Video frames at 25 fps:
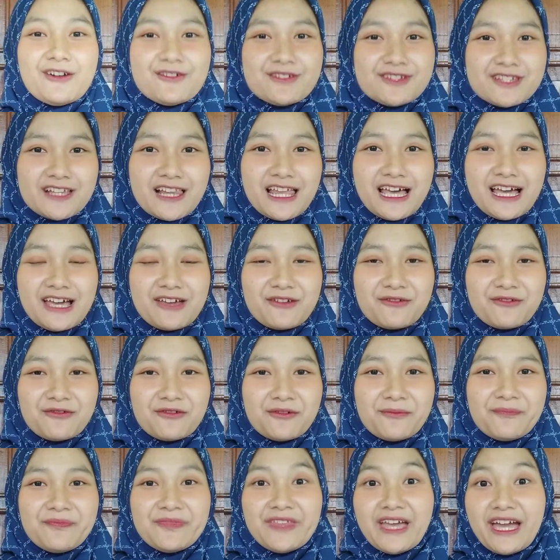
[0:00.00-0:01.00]
How's life?
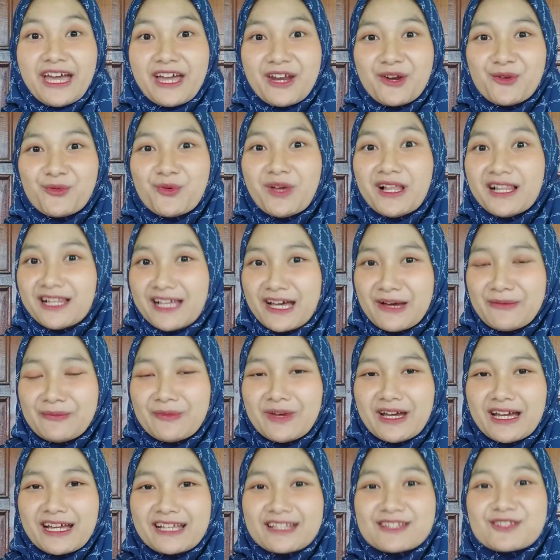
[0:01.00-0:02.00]
And welcome
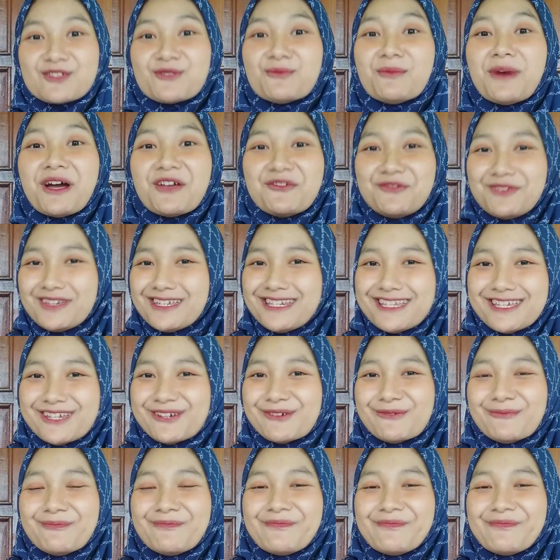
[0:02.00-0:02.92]
back to my video.